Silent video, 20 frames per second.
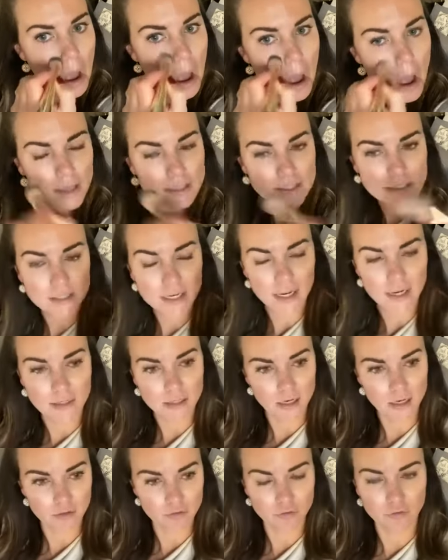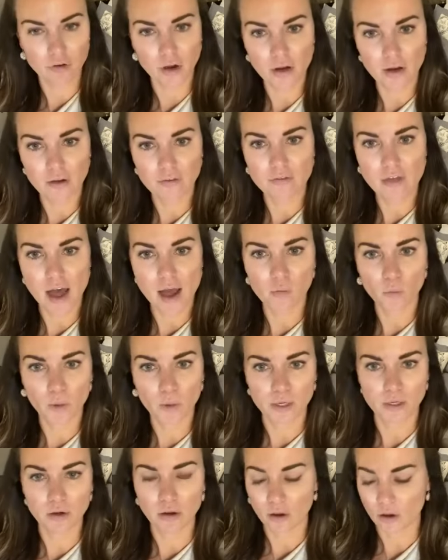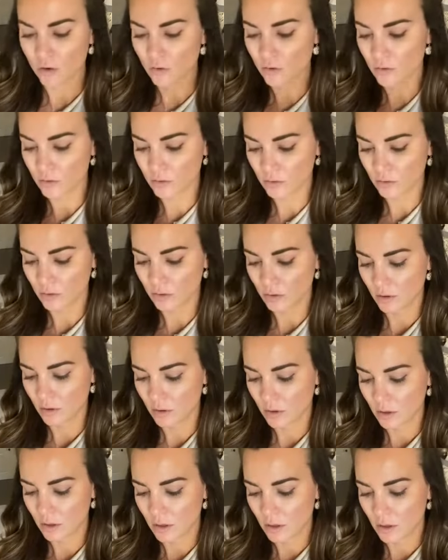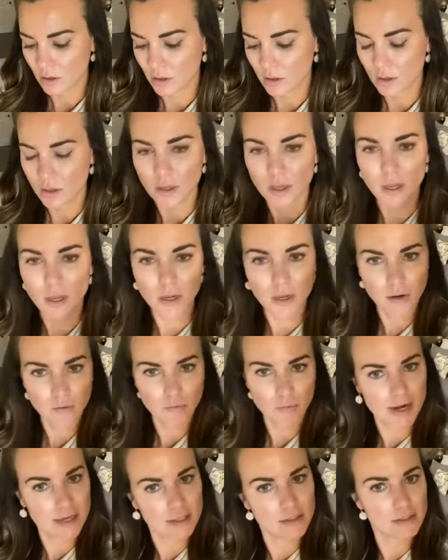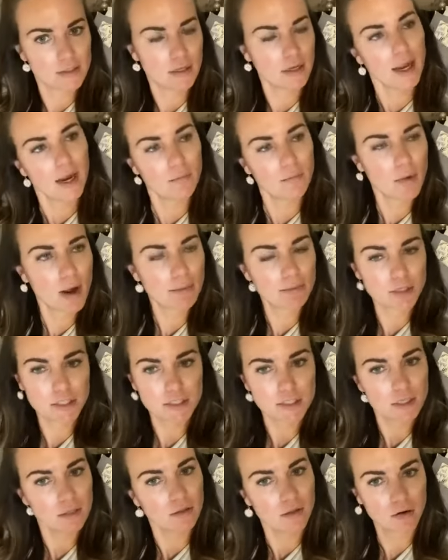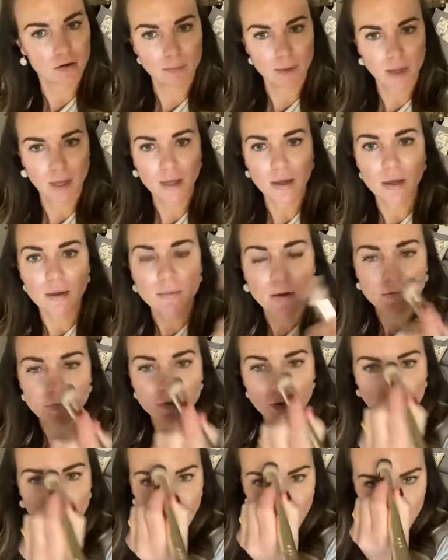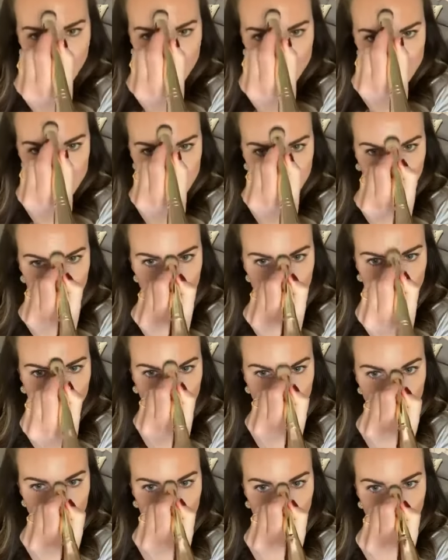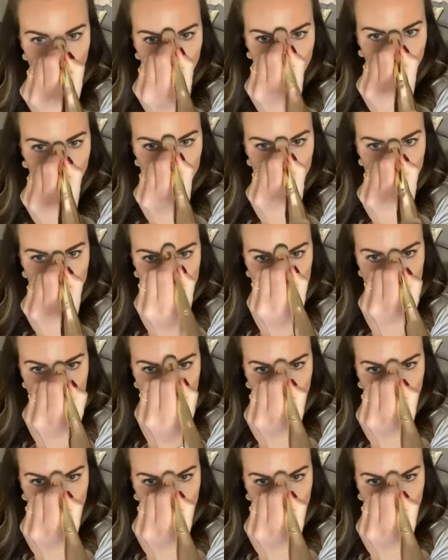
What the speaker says: Stand in front of that window. Raise the camera up just a little bit above your eyes and